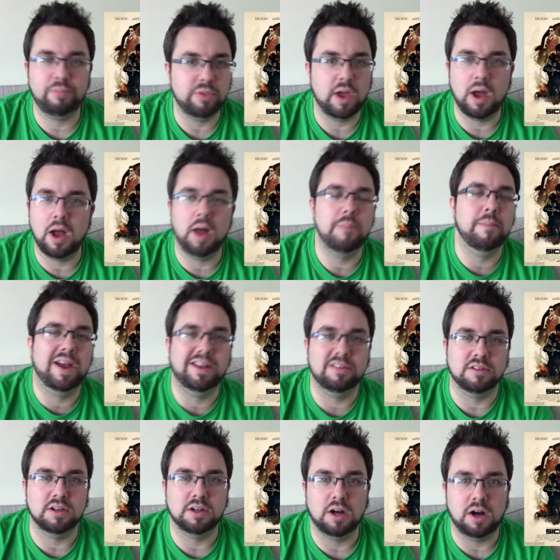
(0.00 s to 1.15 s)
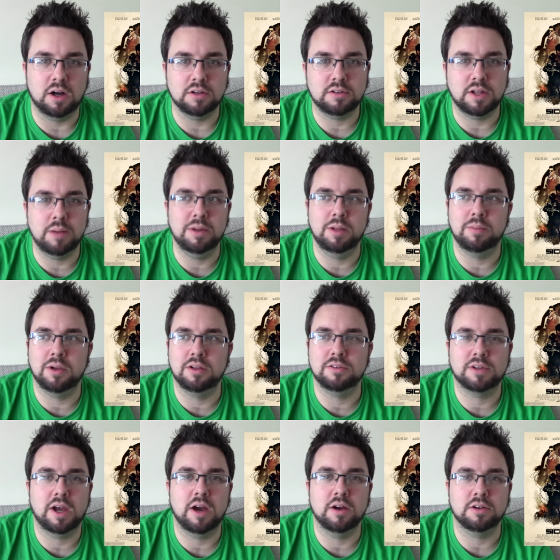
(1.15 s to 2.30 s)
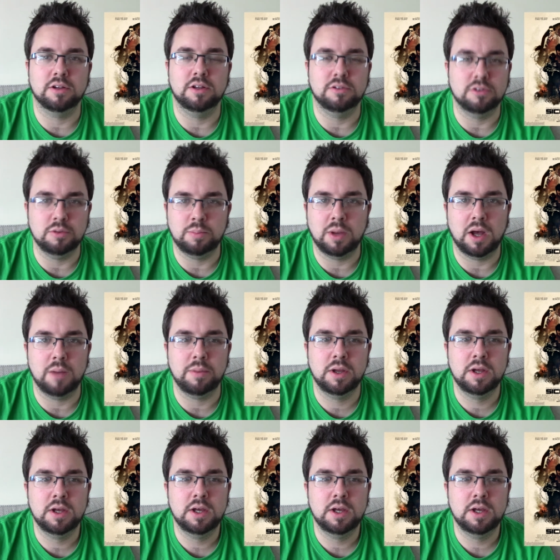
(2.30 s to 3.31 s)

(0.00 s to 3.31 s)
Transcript: amazing cast. Emily Blunt's character is superb,